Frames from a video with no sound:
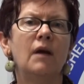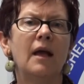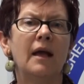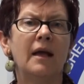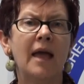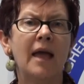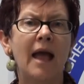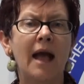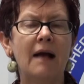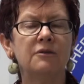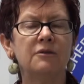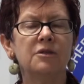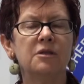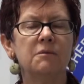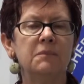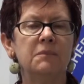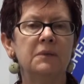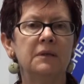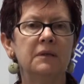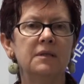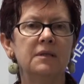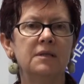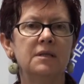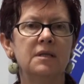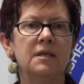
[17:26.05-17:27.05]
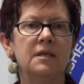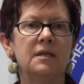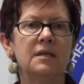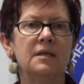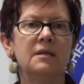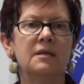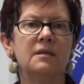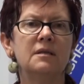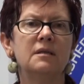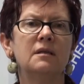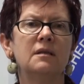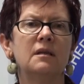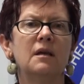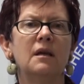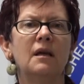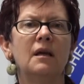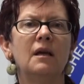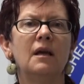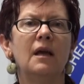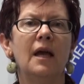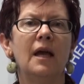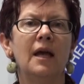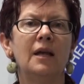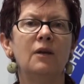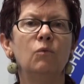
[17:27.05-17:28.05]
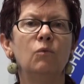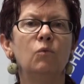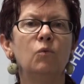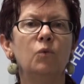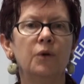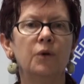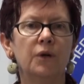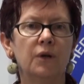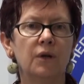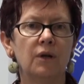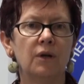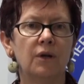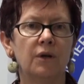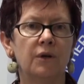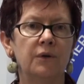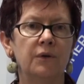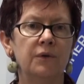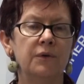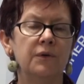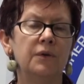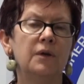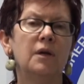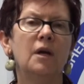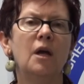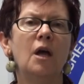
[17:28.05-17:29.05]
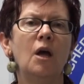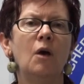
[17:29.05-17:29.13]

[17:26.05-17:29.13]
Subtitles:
accountabilities and workload